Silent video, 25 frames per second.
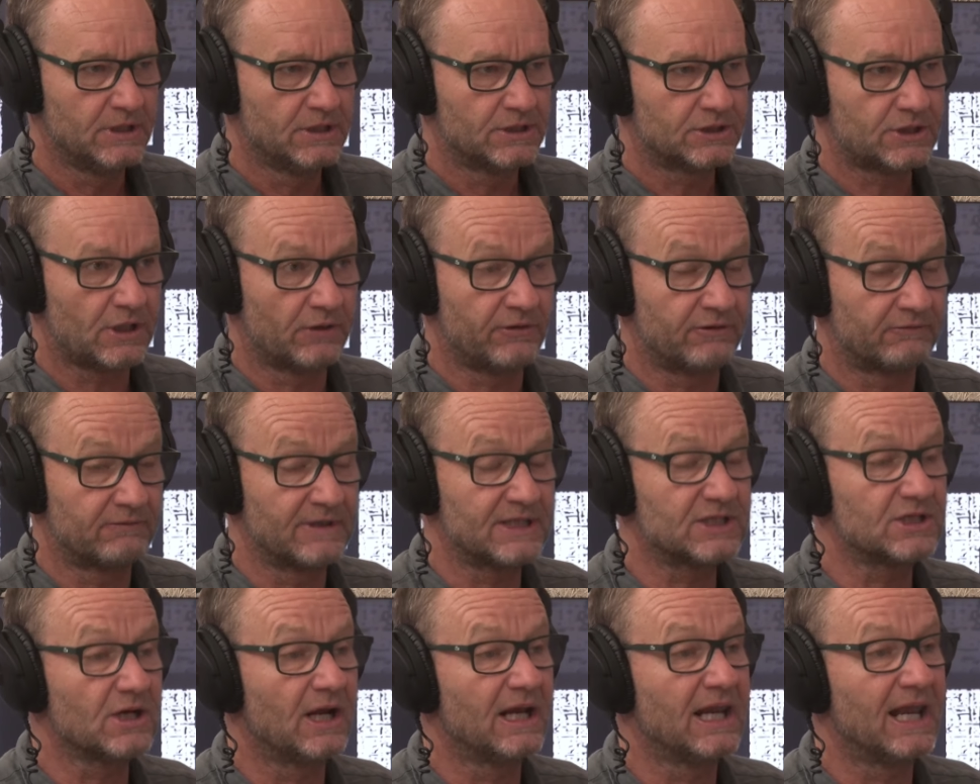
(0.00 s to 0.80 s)
So the
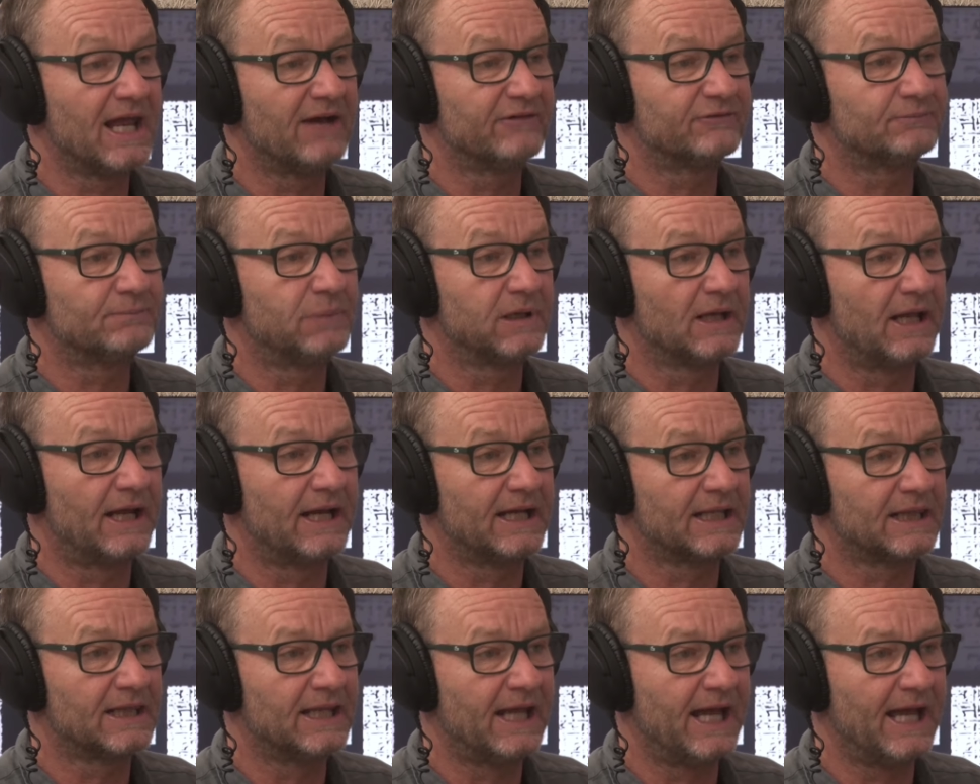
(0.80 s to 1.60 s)
reason I loved
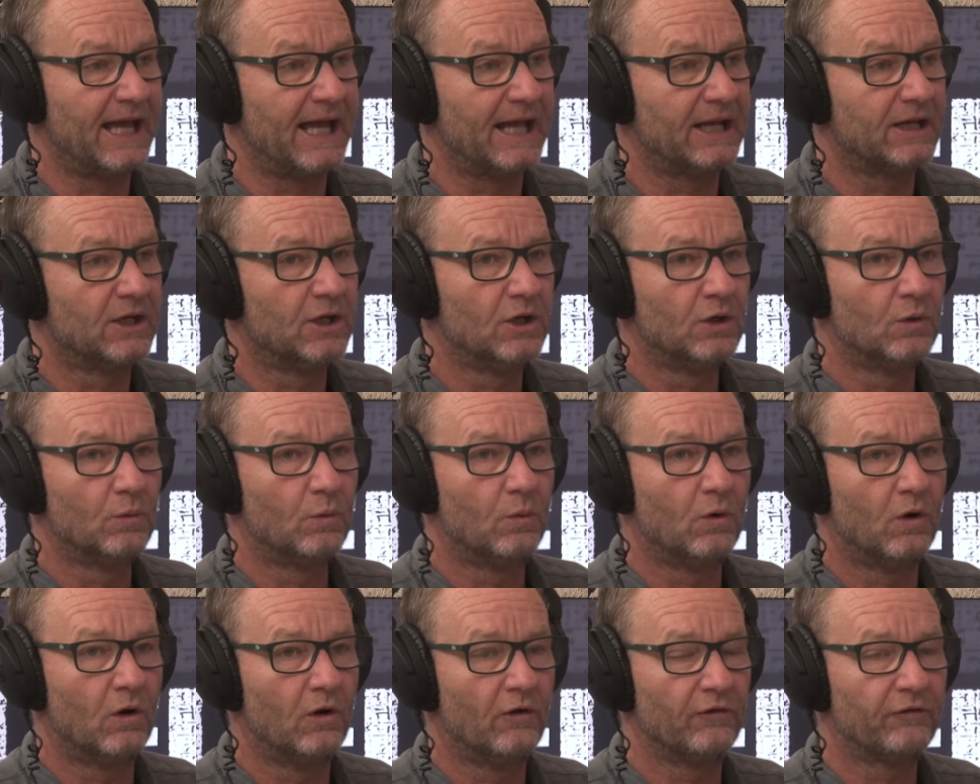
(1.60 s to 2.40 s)
playing that
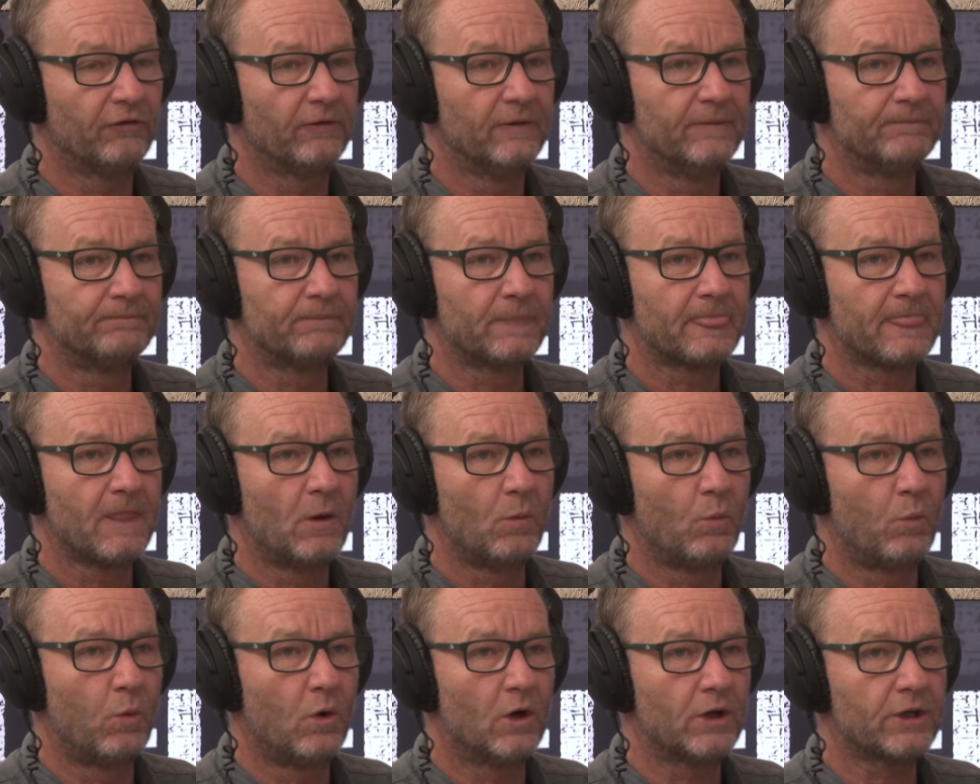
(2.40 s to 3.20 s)
was
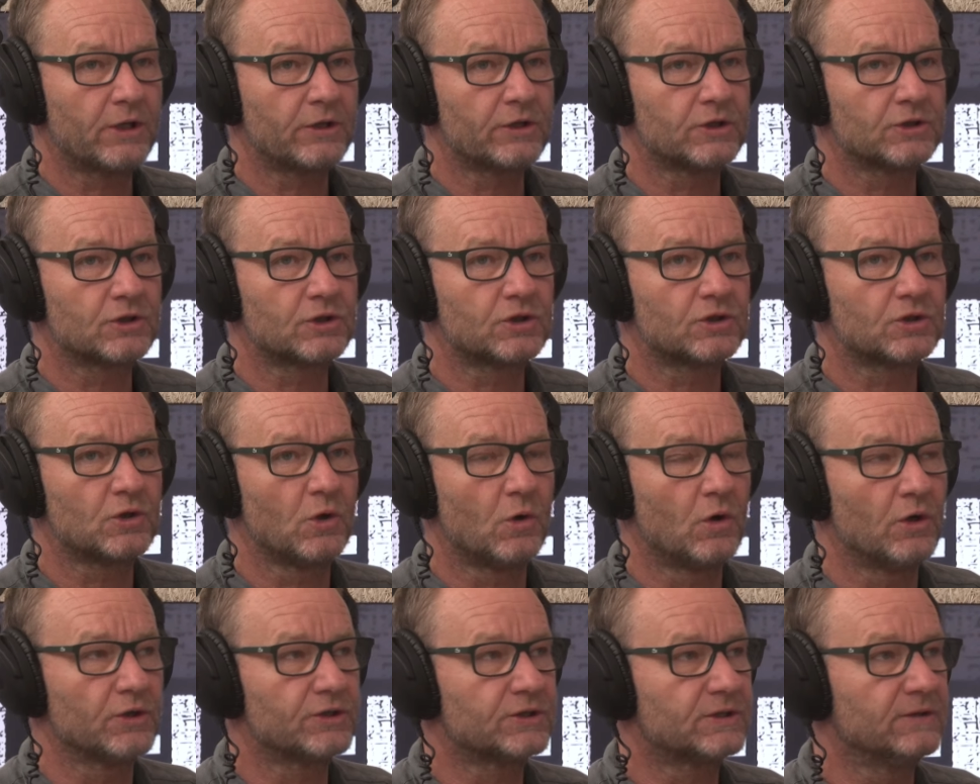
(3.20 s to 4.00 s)
what are the
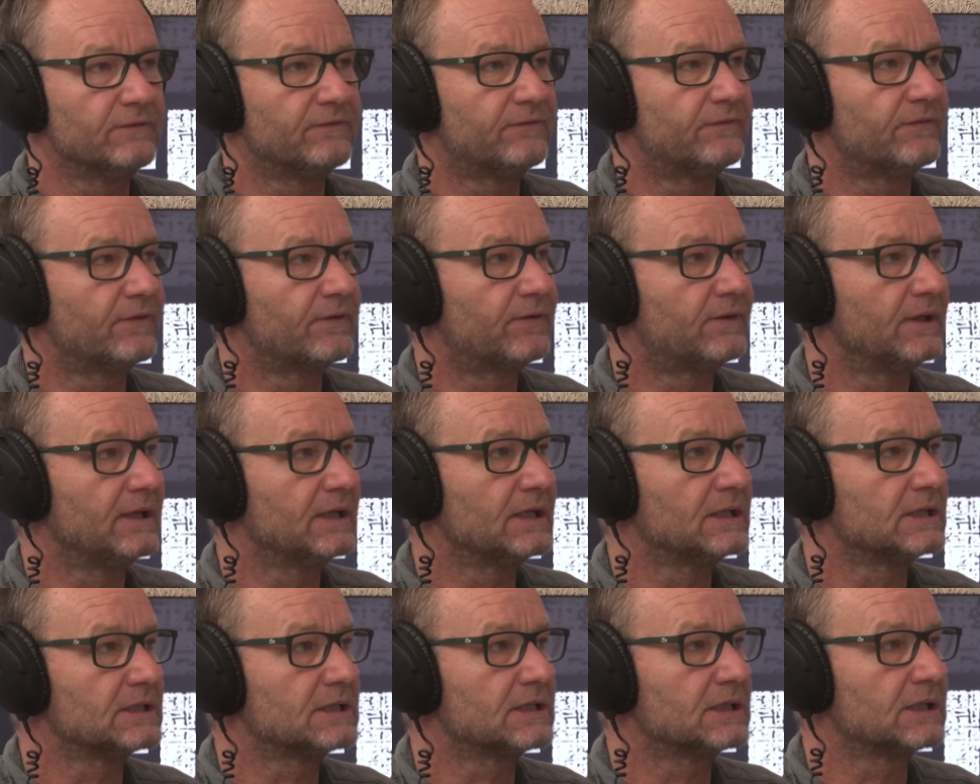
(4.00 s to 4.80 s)
sorts of
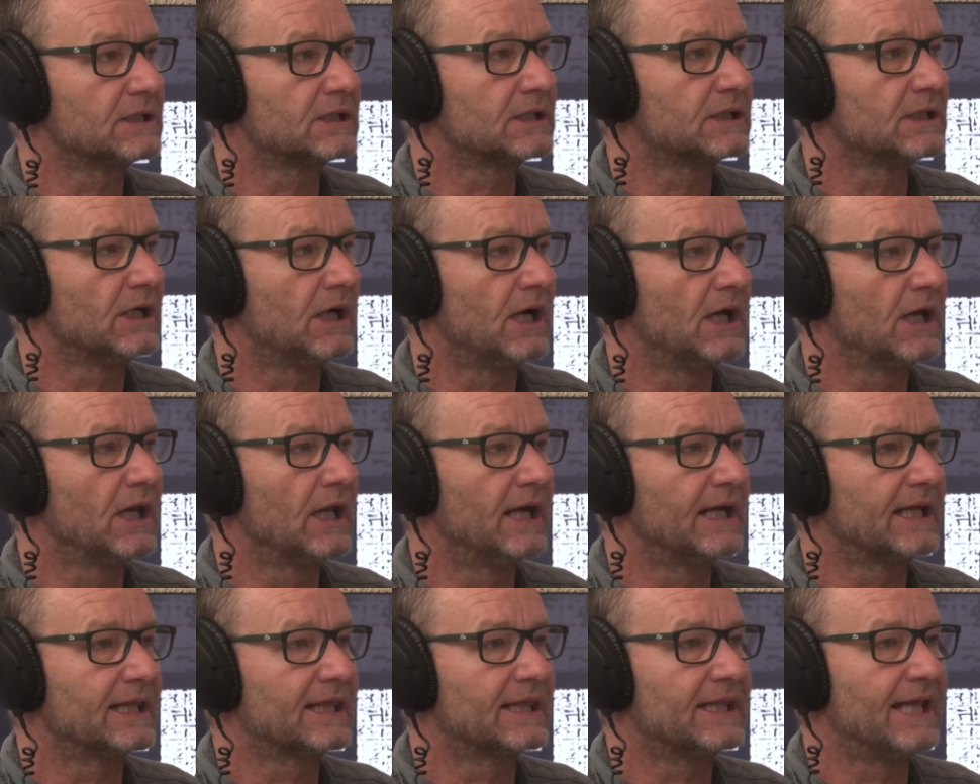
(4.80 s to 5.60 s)
things that a guy
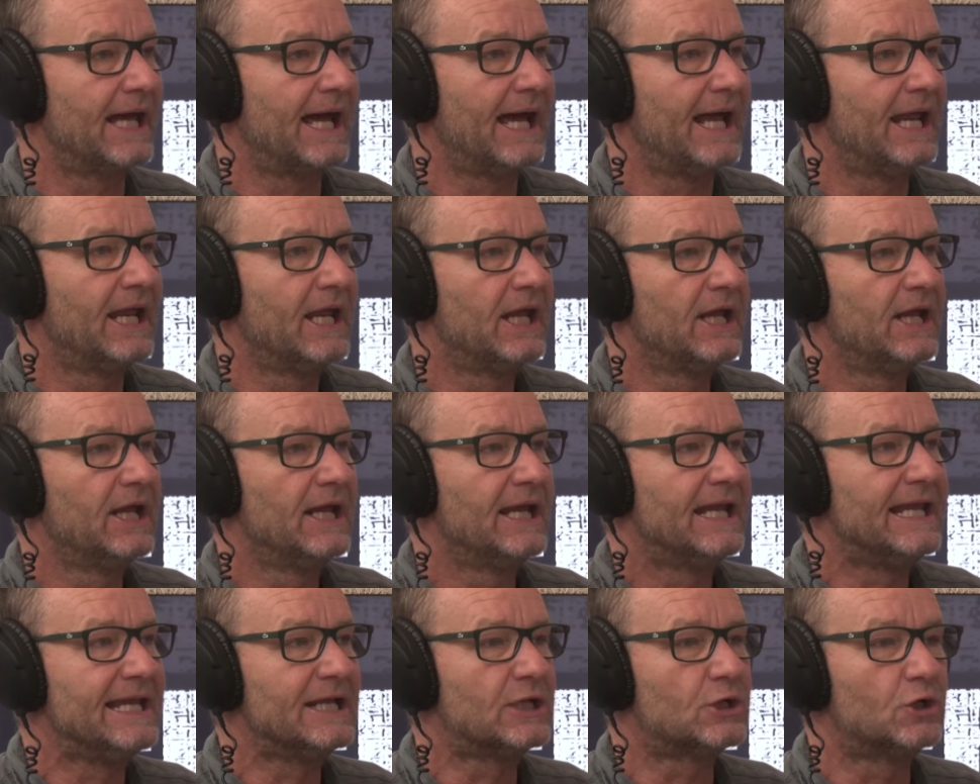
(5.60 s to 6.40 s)
like that,
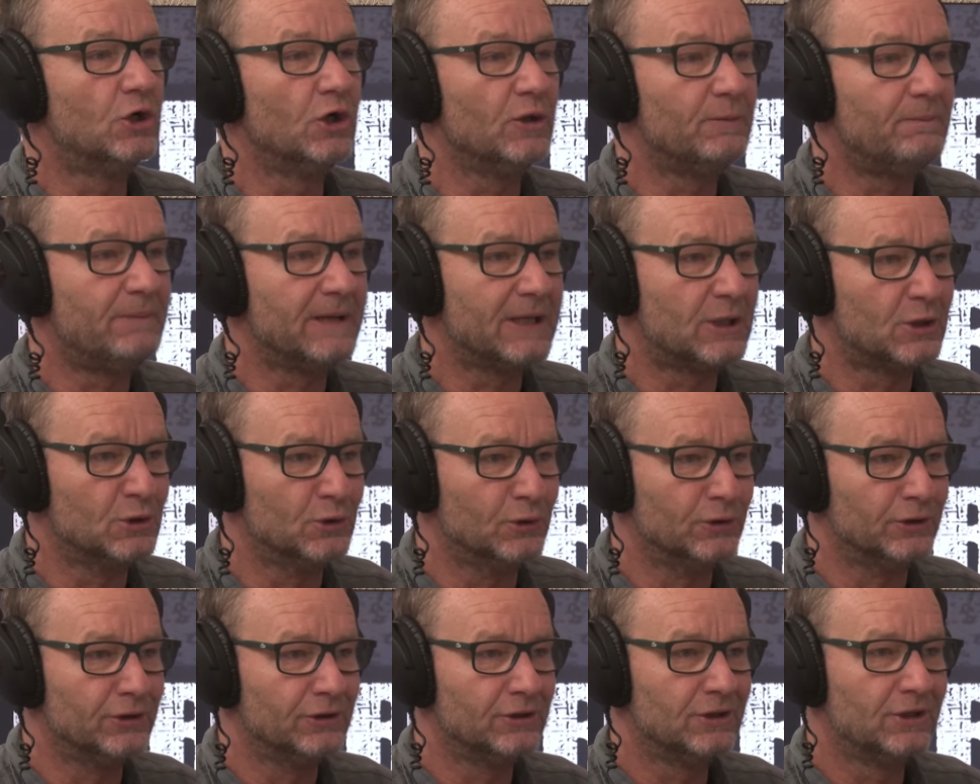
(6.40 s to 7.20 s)
he could be
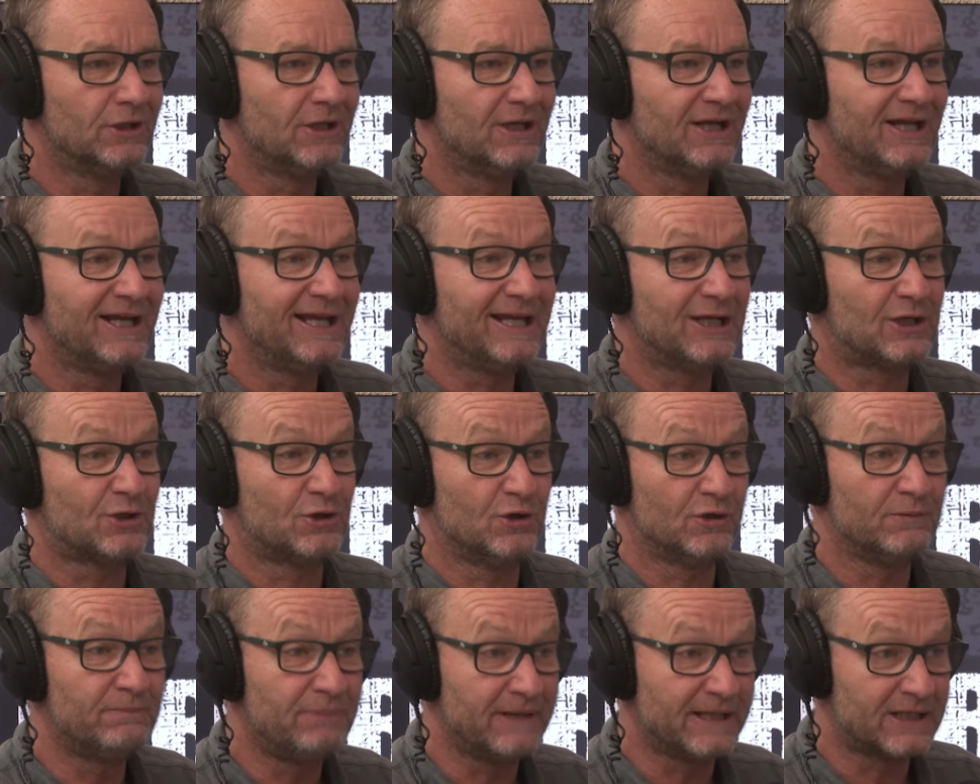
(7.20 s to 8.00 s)
good, he
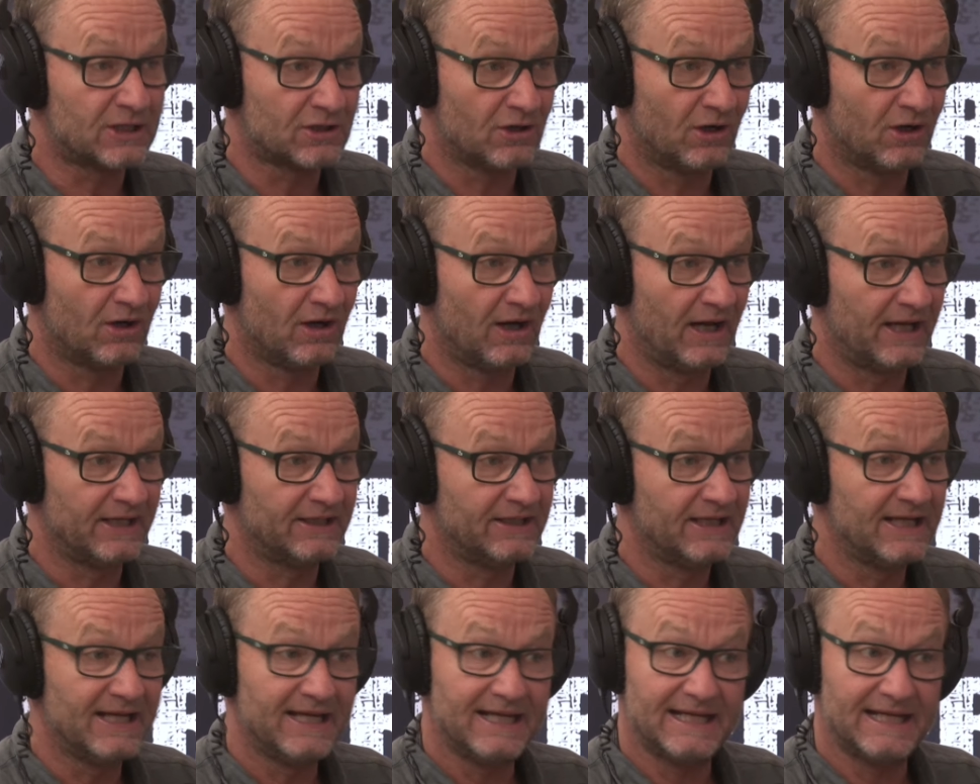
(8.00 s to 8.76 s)
could be kind, yeah.